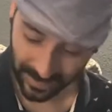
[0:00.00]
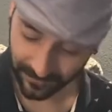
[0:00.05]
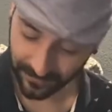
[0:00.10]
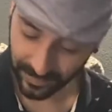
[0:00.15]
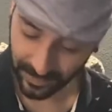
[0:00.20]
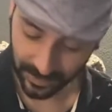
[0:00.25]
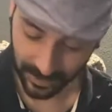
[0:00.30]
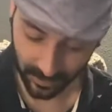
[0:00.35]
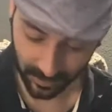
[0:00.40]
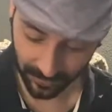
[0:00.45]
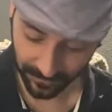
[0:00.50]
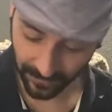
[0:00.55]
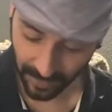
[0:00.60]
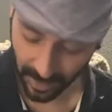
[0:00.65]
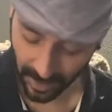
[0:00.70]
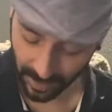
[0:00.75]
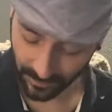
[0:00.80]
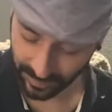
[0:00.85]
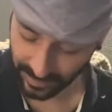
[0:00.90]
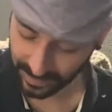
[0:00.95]
the Two of
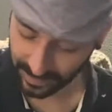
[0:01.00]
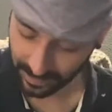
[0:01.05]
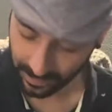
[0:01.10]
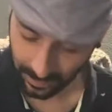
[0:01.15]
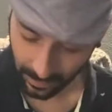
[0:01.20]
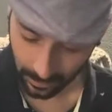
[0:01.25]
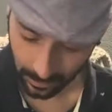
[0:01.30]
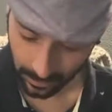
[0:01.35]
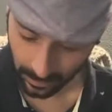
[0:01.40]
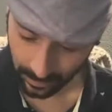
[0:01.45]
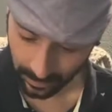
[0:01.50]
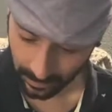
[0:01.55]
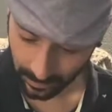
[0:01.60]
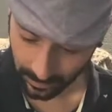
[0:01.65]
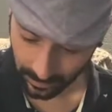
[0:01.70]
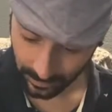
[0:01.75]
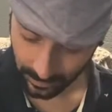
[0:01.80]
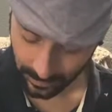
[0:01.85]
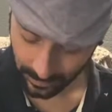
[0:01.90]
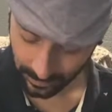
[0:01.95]
Cups.
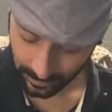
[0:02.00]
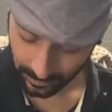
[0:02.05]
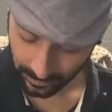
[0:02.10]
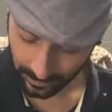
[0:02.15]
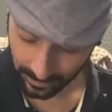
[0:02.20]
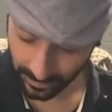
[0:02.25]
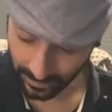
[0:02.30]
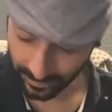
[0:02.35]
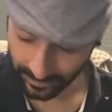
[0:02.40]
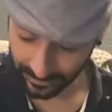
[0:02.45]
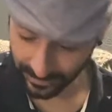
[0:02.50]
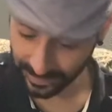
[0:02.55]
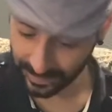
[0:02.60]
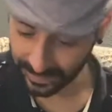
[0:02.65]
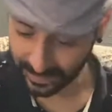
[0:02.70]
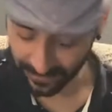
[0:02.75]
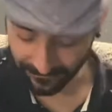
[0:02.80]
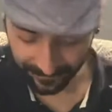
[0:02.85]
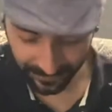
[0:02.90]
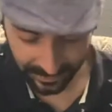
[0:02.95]
Yeah, this
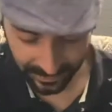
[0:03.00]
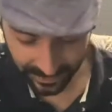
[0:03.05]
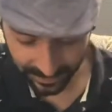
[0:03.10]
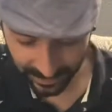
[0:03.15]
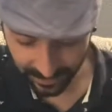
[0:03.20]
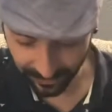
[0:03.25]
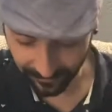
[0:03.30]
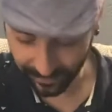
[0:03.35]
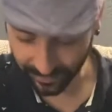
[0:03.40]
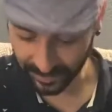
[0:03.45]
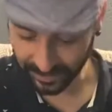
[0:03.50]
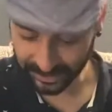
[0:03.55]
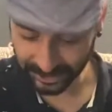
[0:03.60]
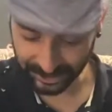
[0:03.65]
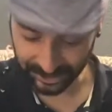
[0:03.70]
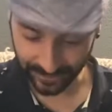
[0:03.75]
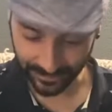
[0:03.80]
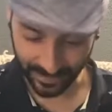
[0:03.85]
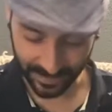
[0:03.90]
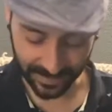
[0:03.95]
definitely deals with a
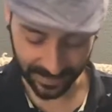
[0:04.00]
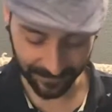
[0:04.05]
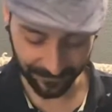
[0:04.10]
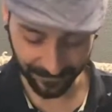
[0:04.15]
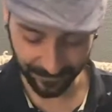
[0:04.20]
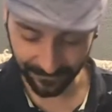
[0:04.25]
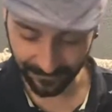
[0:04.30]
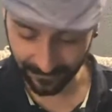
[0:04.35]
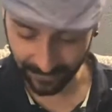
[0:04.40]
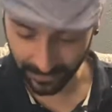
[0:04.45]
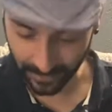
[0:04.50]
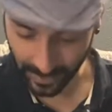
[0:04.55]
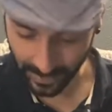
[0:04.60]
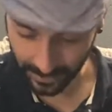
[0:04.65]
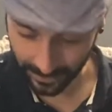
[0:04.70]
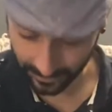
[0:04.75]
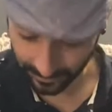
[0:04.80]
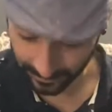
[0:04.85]
relationship. I definitely feel like,